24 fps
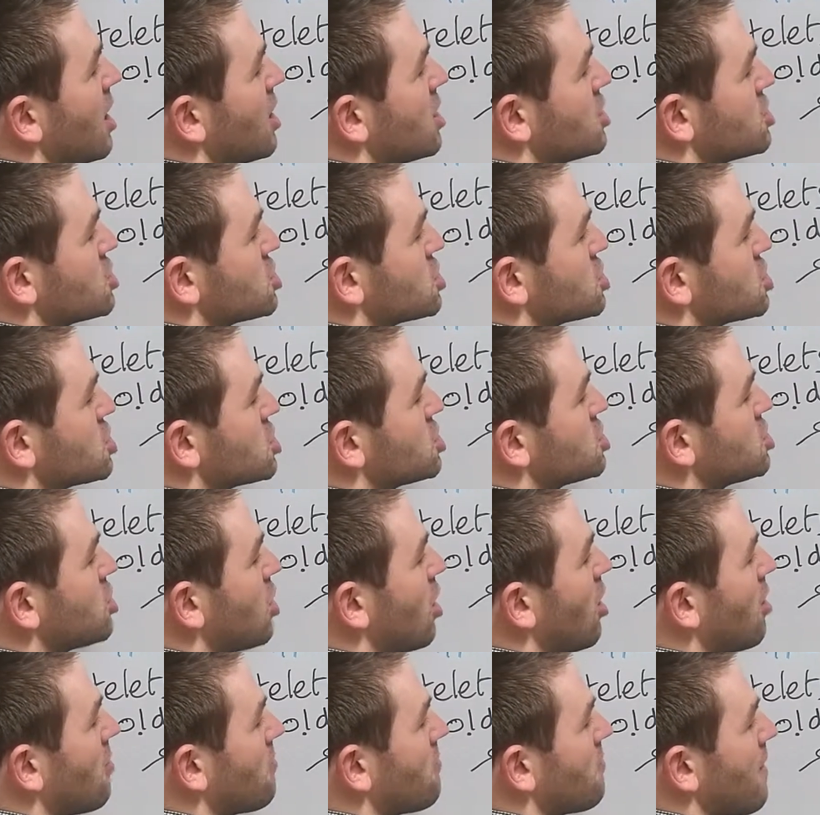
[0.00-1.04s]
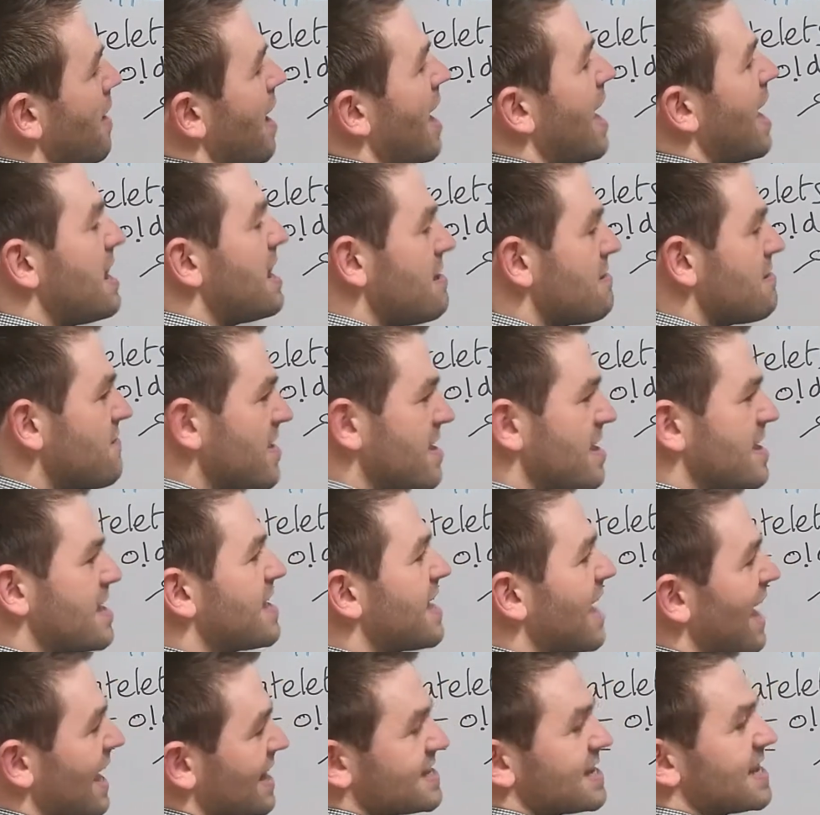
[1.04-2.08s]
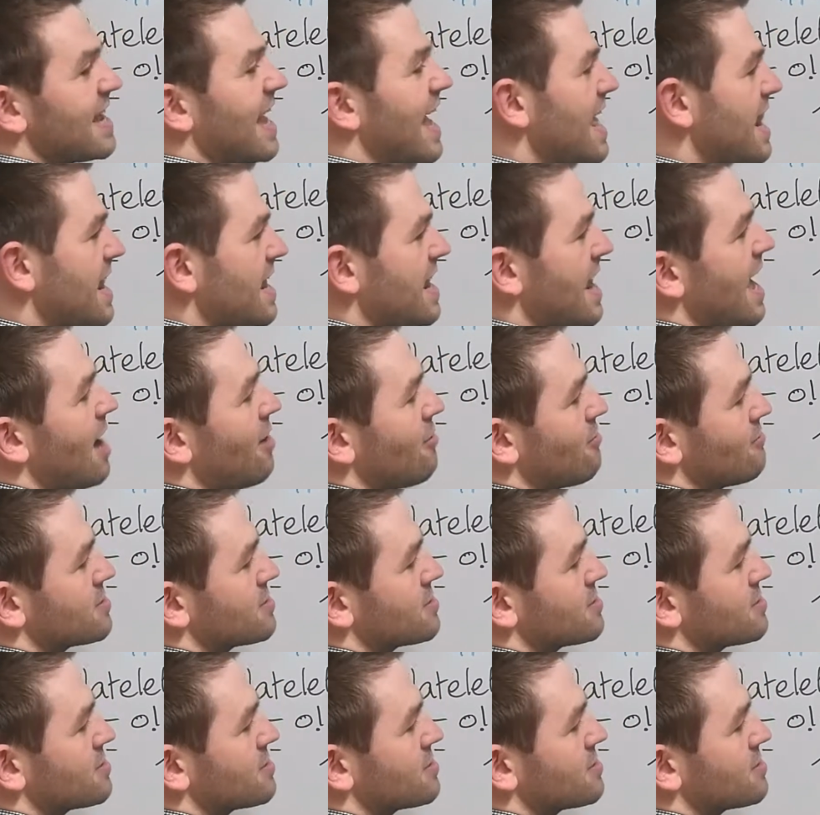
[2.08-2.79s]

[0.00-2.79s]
stop anything getting in and out.